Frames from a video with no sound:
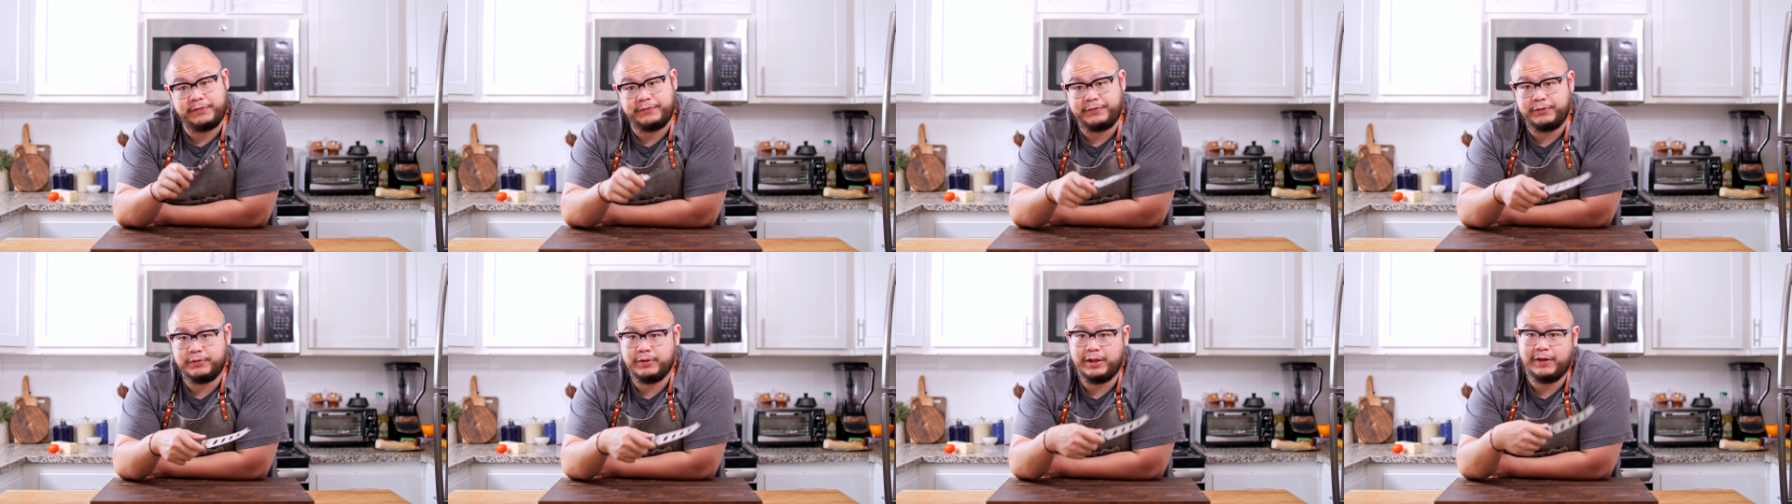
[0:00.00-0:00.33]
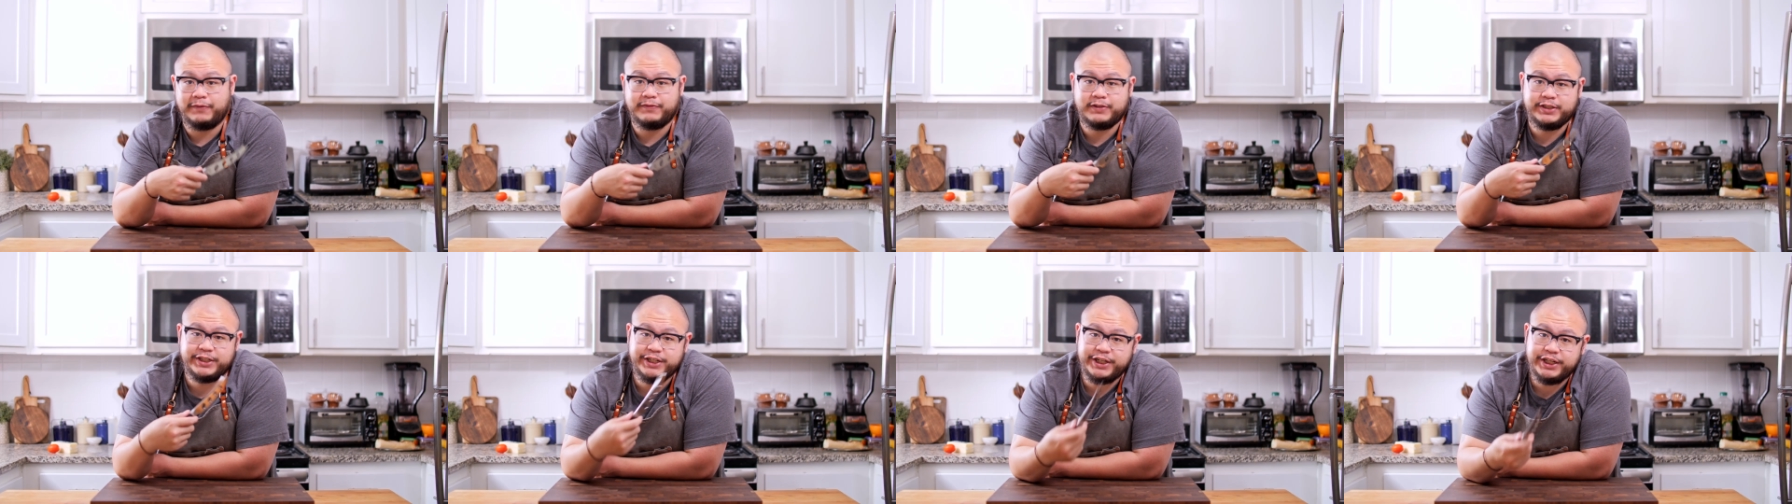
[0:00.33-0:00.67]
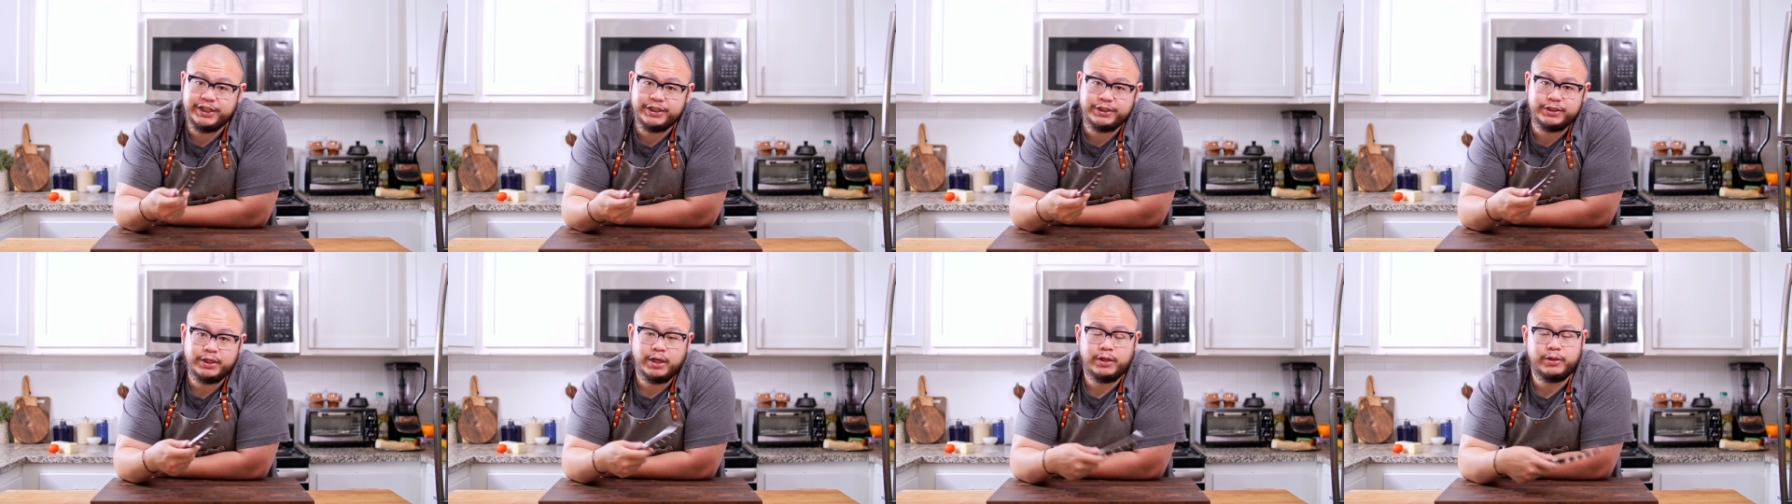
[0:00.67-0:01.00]
If you love
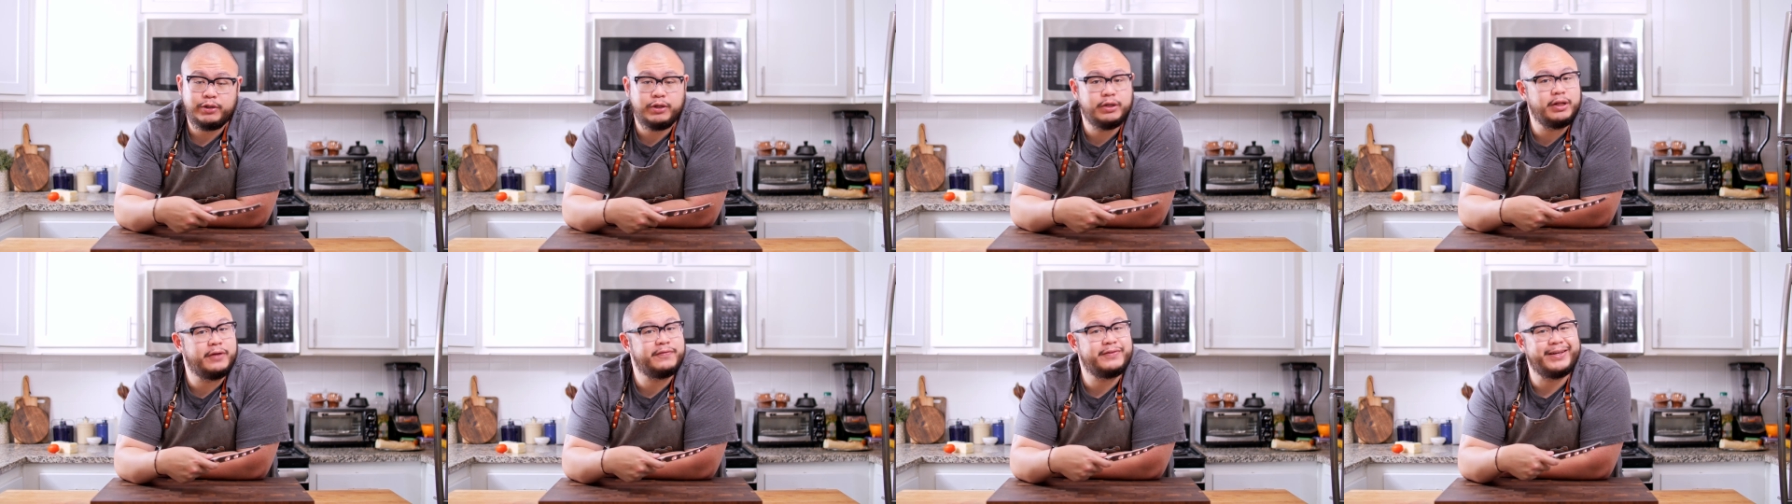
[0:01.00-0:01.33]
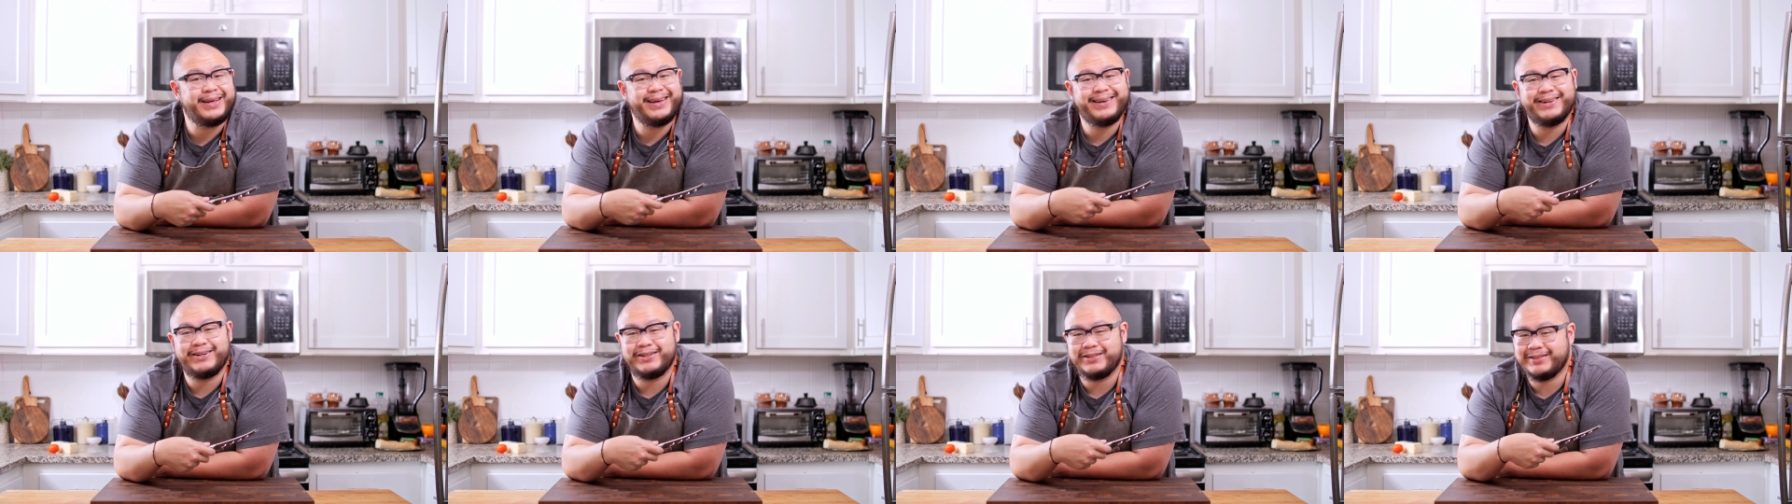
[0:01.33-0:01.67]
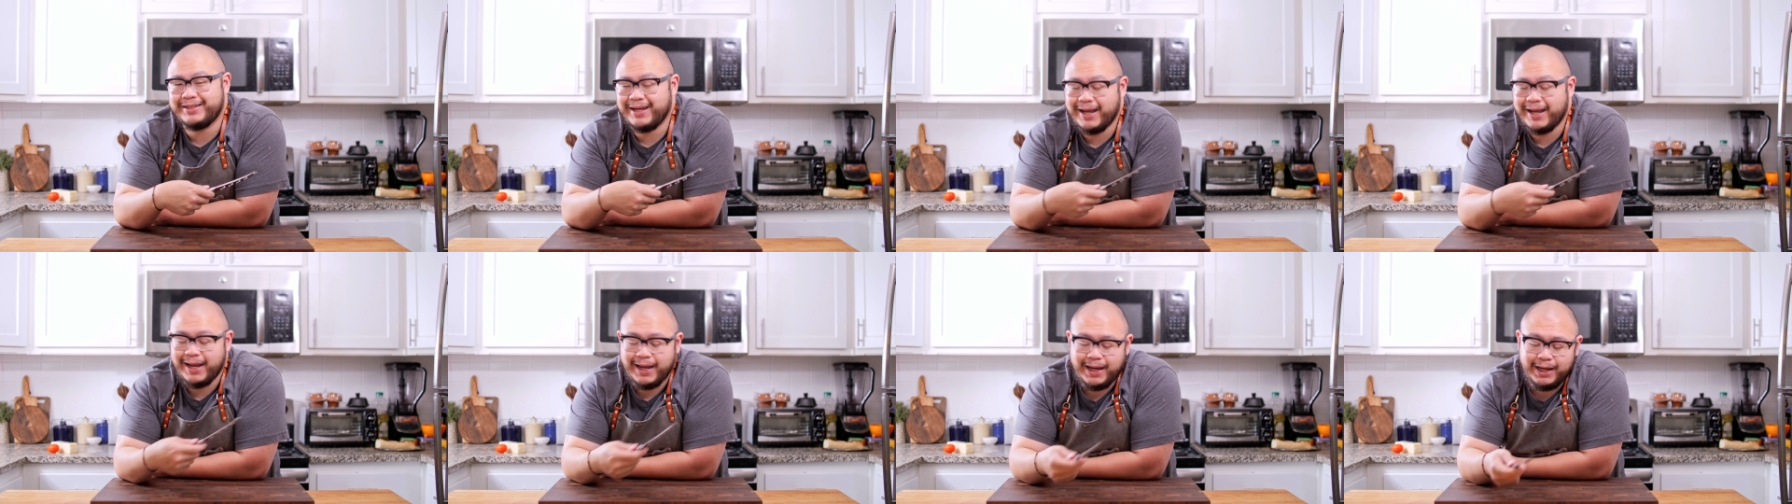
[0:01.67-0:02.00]
cheese, you love to
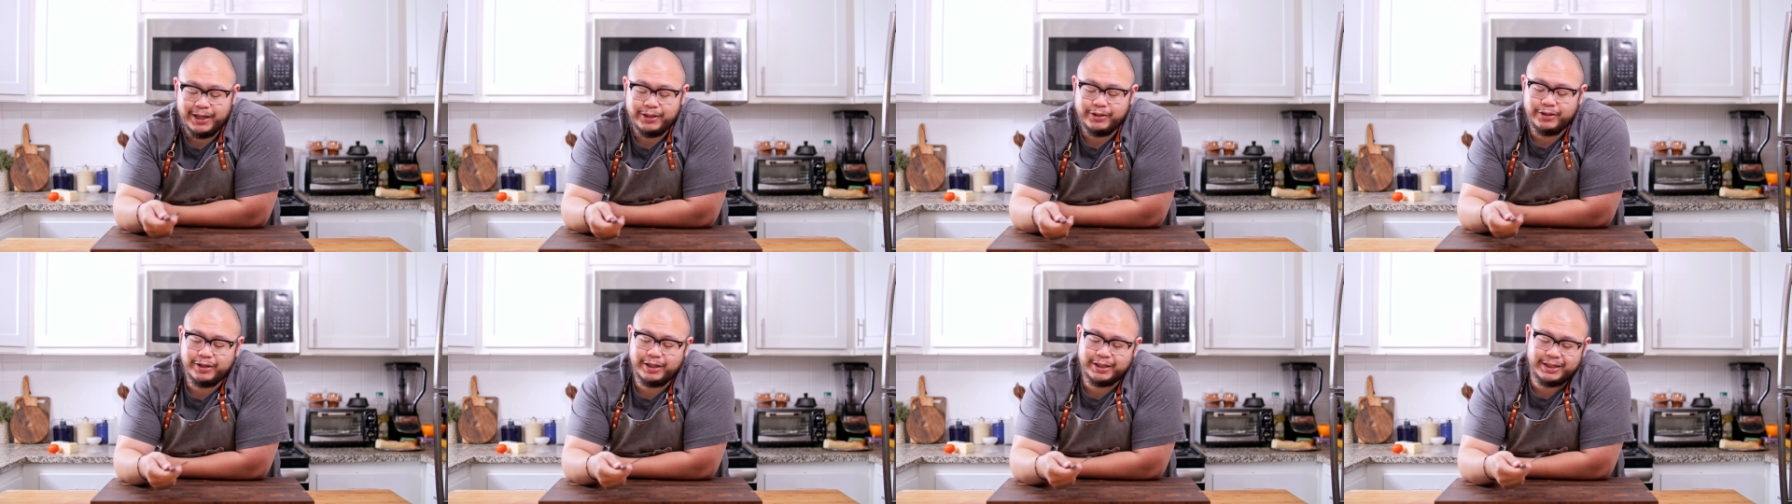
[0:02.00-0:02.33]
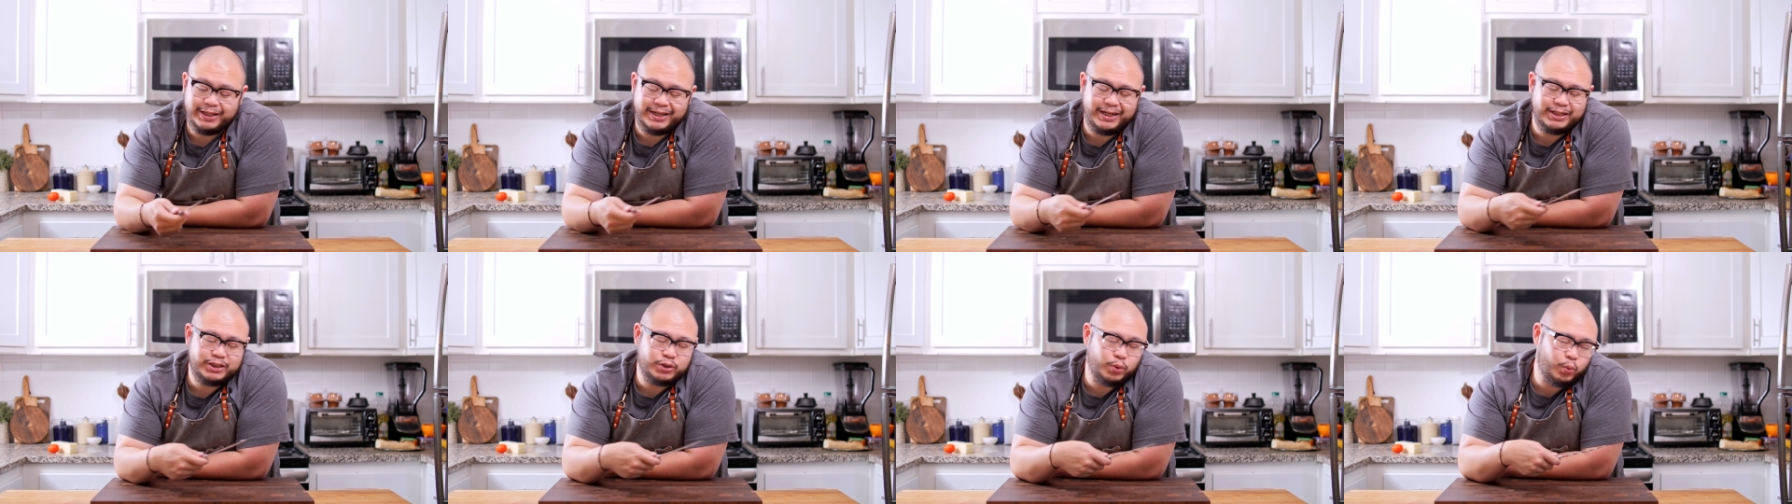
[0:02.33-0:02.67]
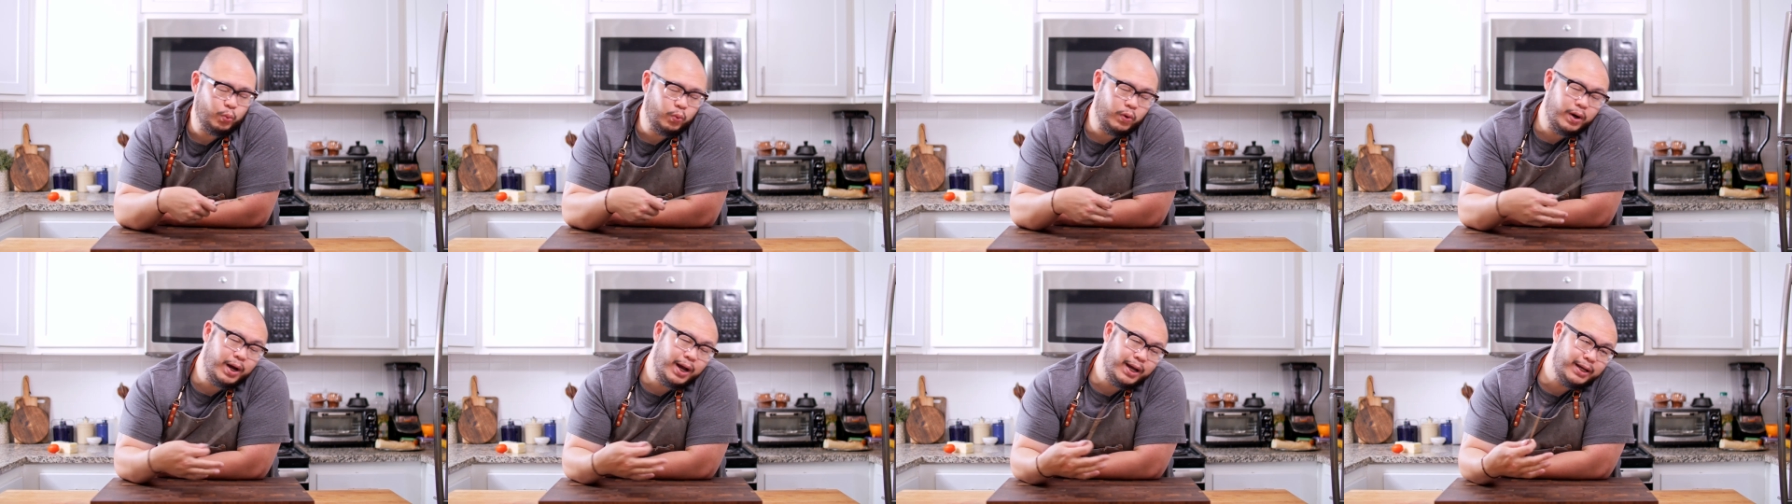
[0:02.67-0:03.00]
entertain, you like to get your
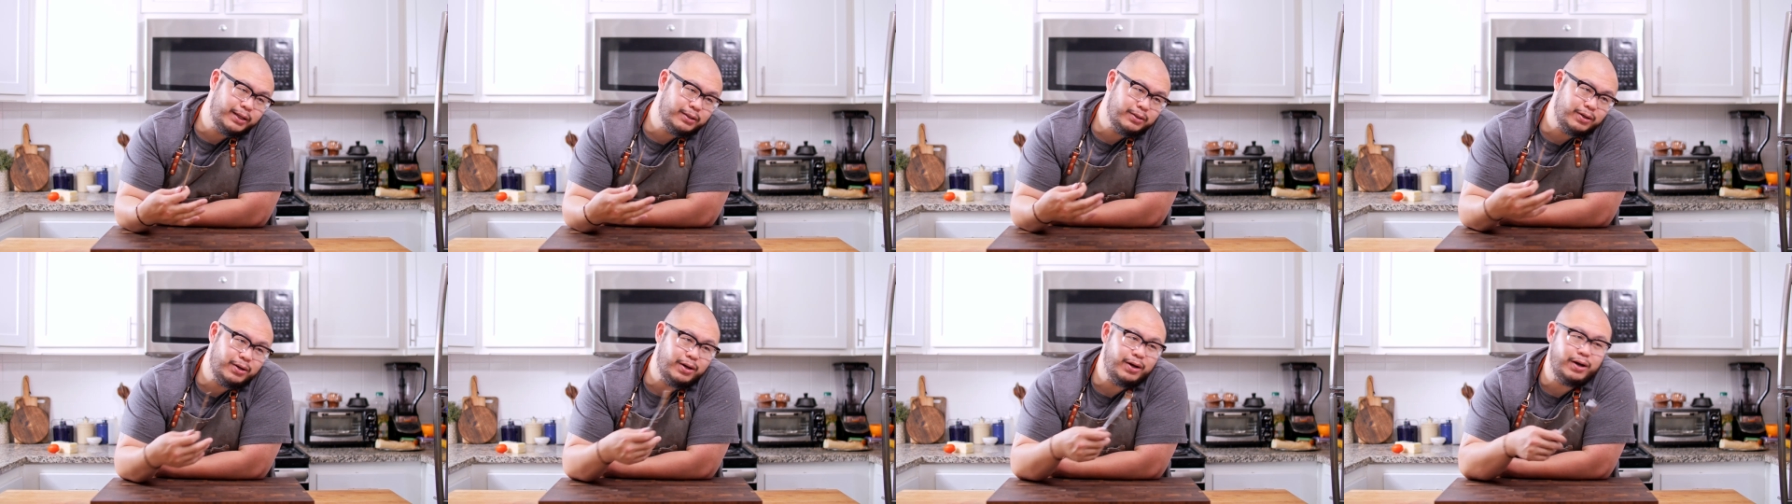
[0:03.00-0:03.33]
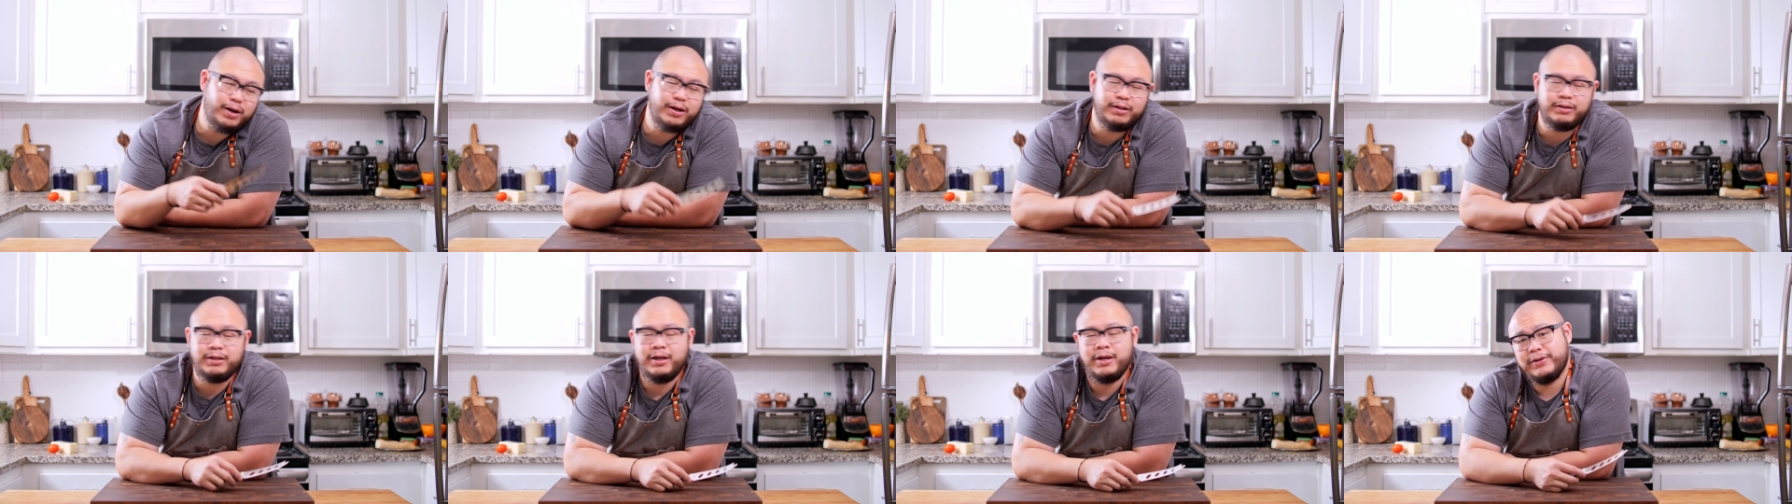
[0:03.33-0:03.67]
wine on,